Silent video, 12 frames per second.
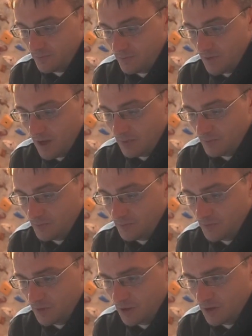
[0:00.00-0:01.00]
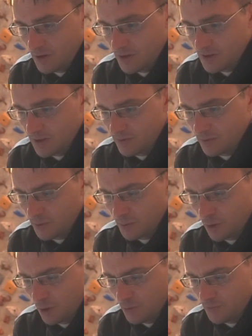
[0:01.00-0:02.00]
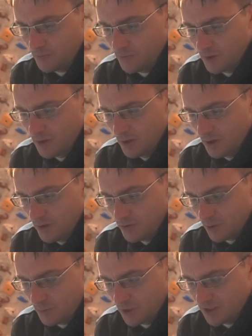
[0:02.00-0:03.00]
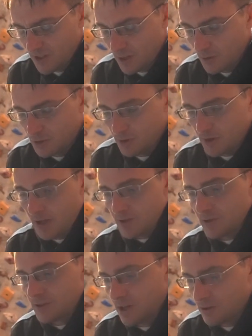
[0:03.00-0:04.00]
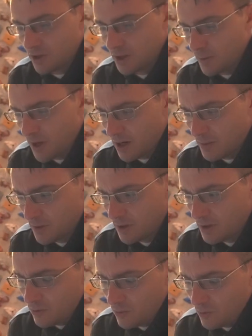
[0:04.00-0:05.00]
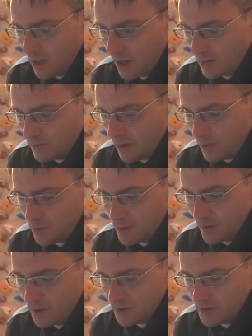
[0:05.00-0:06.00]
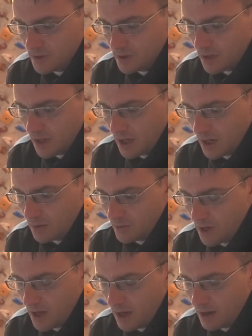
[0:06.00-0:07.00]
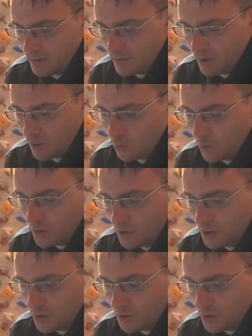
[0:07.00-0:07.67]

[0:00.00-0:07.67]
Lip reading: Man, look at all this stuff with Pro. So I'm pretty excited about doing that. So down here at the bottom, we have 3 months and we have a 1